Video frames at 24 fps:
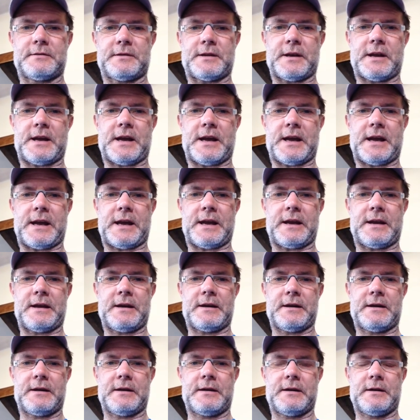the
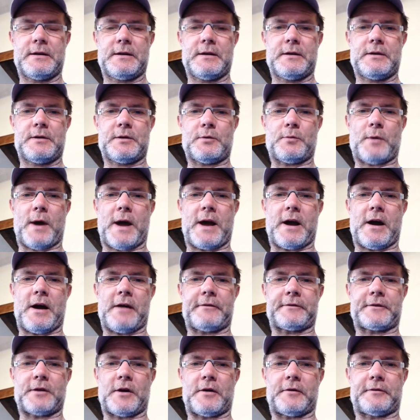way
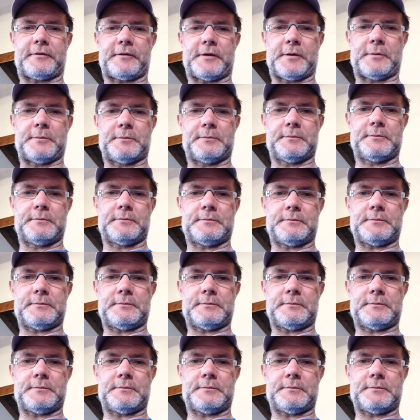I've got from